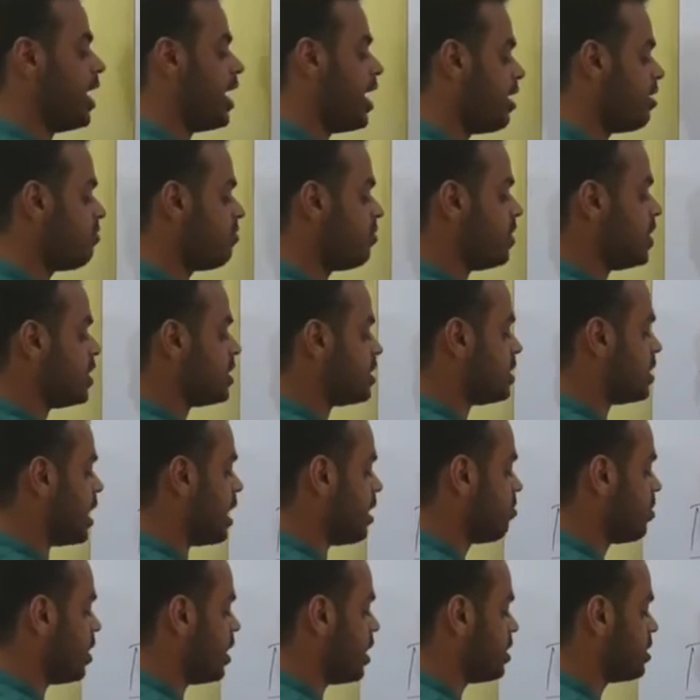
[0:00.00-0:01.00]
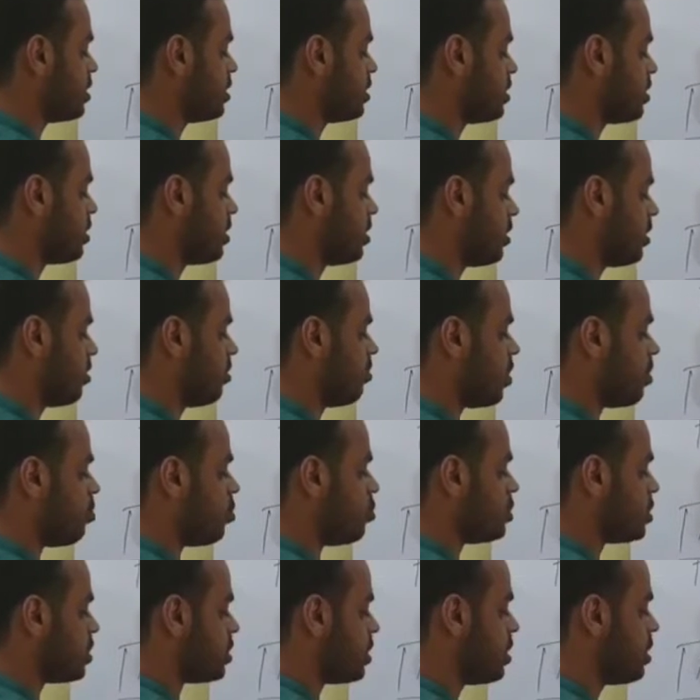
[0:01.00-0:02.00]
F this time is
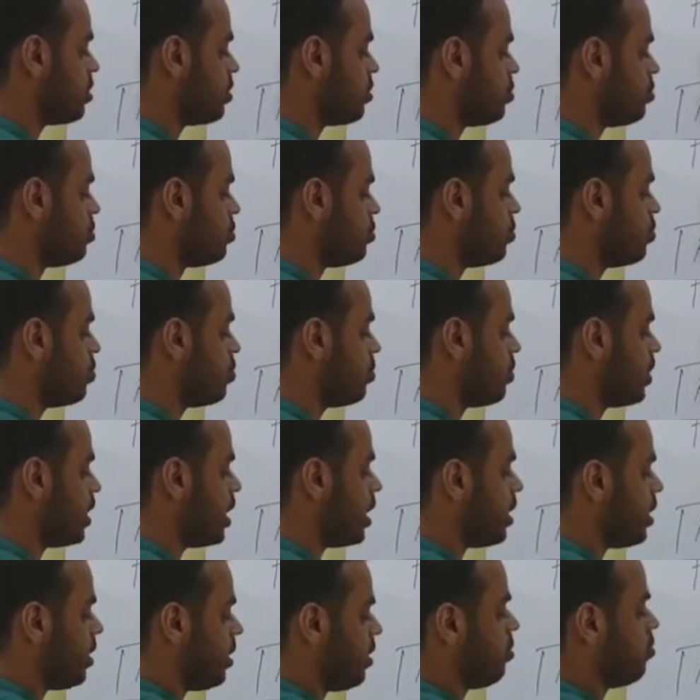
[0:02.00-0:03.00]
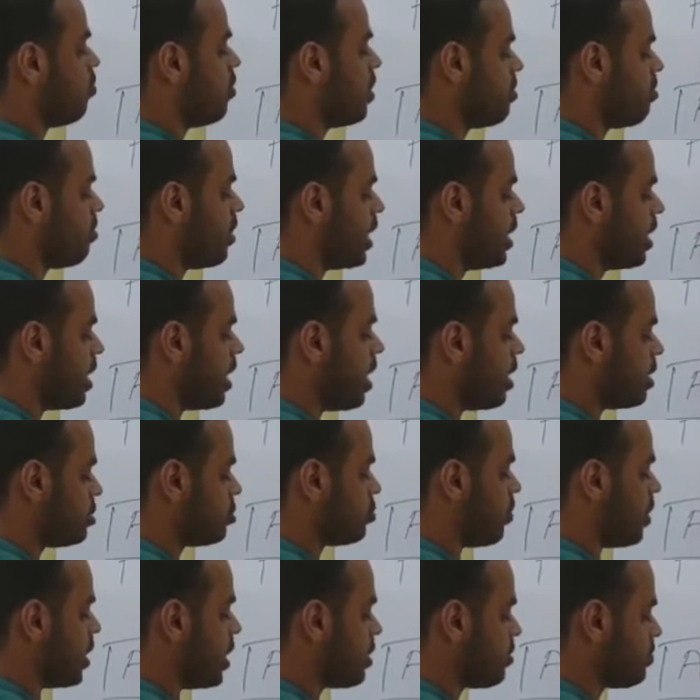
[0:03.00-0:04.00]
proportional to 1 by r
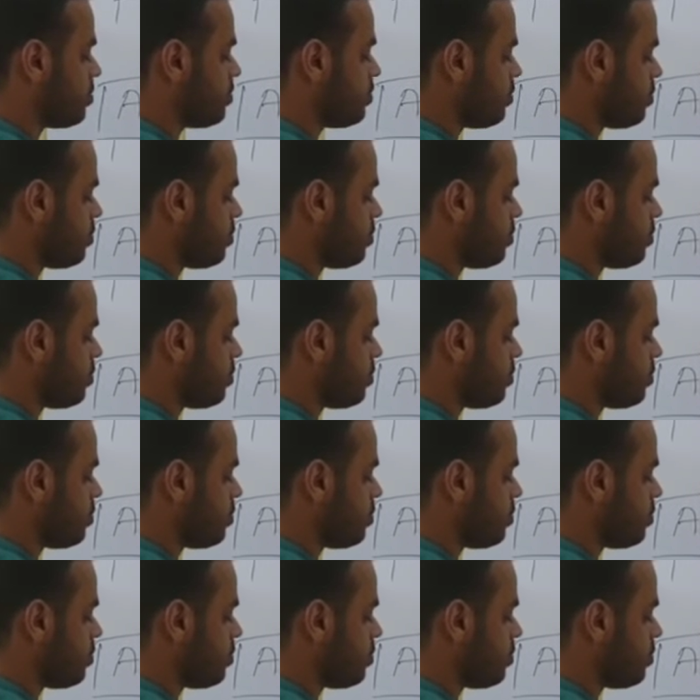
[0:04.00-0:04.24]
square.